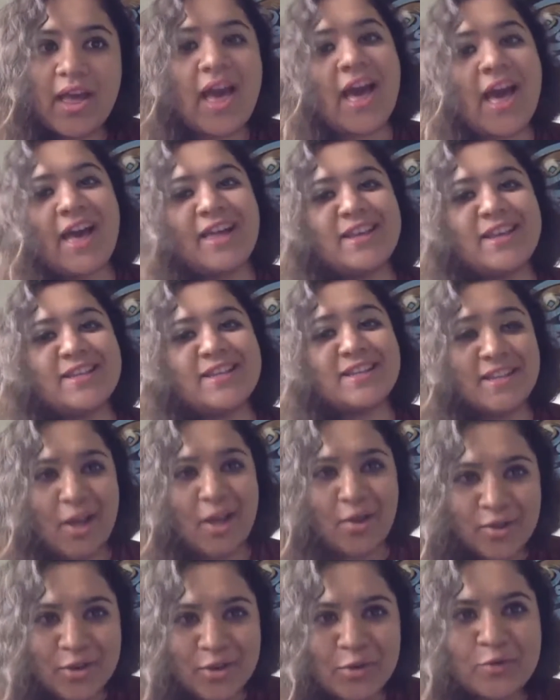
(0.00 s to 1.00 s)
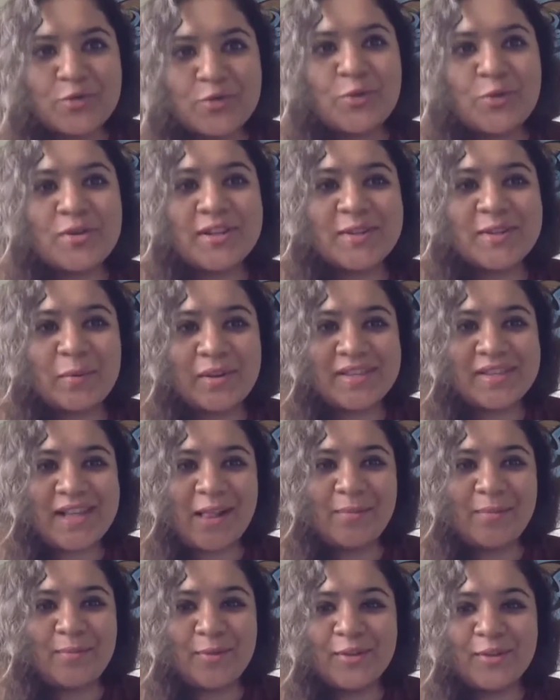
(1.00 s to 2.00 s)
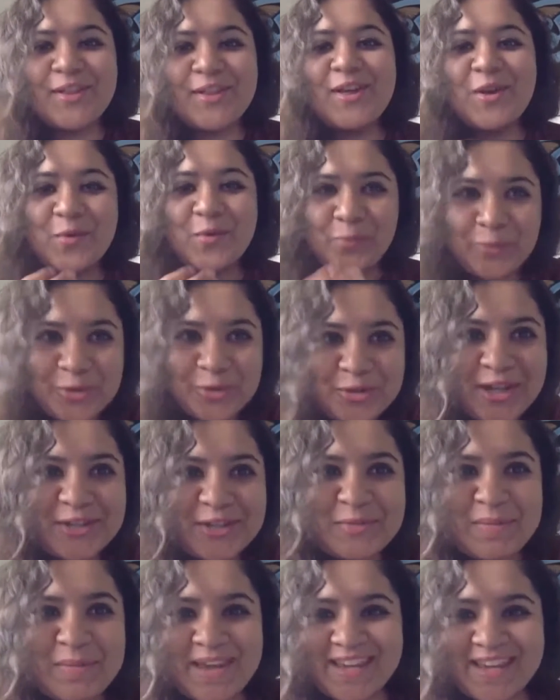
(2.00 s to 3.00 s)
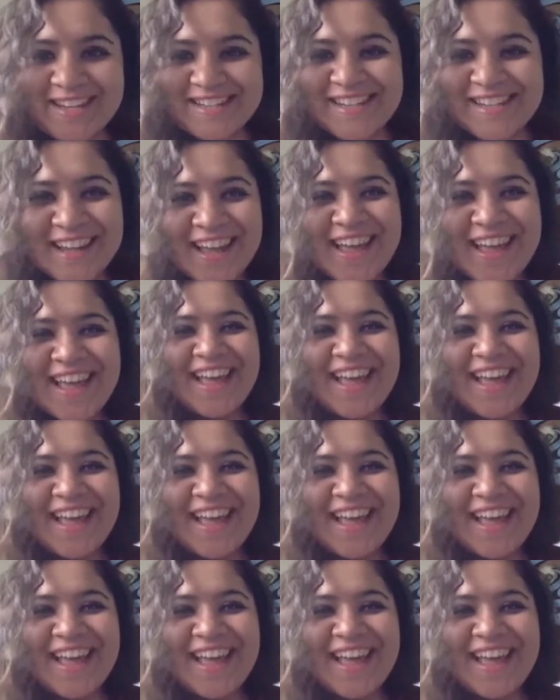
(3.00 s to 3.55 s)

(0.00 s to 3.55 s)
And now that you've told us what's helpful, would you like to make it?